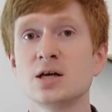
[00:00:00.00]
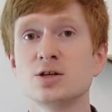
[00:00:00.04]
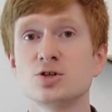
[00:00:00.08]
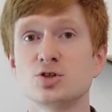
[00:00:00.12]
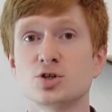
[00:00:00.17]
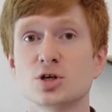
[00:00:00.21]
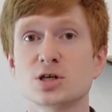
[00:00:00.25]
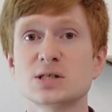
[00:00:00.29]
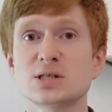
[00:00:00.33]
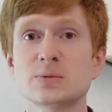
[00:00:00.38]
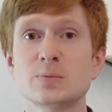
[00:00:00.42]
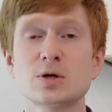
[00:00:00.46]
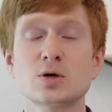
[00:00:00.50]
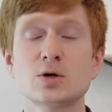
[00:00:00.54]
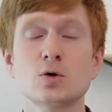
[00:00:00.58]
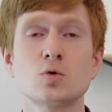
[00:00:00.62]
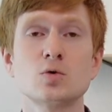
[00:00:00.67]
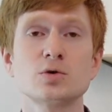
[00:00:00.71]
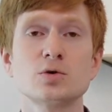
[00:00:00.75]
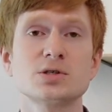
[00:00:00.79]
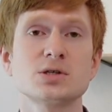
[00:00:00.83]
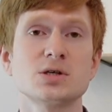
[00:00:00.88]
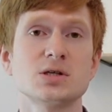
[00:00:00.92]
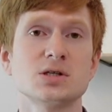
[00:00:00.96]
just
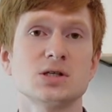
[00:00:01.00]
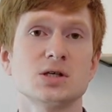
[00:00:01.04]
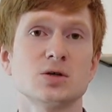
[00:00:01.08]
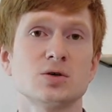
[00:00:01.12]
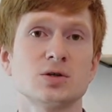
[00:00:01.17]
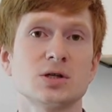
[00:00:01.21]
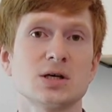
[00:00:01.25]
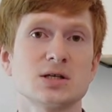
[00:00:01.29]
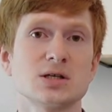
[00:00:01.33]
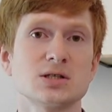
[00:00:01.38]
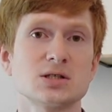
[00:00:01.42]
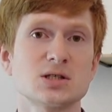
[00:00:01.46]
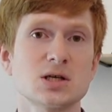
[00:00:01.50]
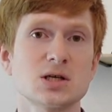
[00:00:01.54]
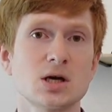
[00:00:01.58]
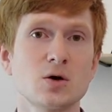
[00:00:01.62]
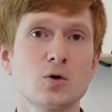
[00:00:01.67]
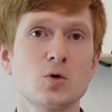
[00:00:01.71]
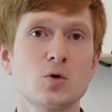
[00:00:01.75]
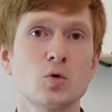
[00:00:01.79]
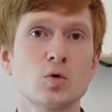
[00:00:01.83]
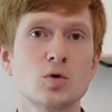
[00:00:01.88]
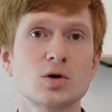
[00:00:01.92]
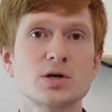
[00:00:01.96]
because Xeon has 10
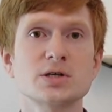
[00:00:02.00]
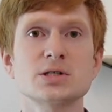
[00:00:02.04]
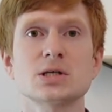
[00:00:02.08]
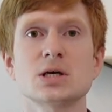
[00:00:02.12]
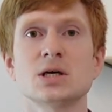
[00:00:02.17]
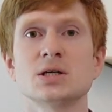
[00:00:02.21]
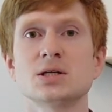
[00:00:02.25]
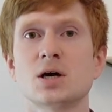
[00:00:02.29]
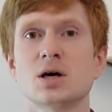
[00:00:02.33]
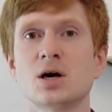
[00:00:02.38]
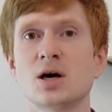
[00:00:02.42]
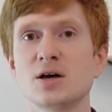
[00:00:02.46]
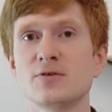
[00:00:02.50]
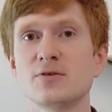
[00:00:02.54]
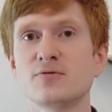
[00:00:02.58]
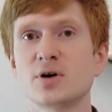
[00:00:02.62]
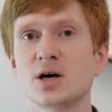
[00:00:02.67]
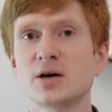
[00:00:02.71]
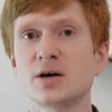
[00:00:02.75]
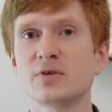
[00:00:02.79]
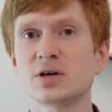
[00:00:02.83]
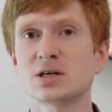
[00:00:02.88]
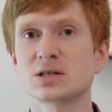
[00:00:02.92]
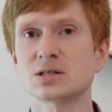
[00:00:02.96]
cores and
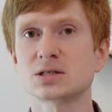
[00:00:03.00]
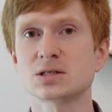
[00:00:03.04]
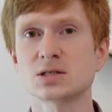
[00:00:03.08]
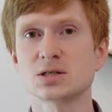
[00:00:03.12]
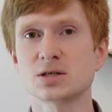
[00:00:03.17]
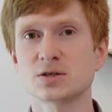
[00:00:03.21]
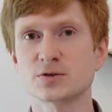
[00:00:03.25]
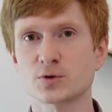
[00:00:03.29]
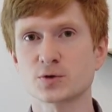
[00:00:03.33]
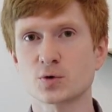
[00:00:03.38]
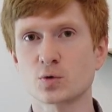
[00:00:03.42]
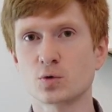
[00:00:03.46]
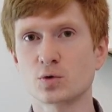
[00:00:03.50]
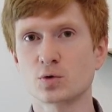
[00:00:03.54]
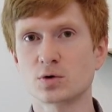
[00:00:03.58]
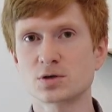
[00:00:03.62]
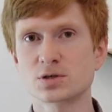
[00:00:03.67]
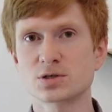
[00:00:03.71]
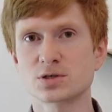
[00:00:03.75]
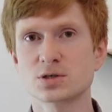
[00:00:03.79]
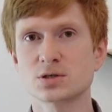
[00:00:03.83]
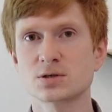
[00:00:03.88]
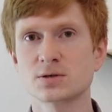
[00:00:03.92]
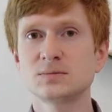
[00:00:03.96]
i5 has 6
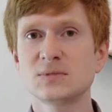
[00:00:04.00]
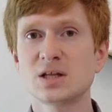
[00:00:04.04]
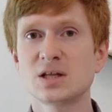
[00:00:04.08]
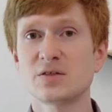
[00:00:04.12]
cores.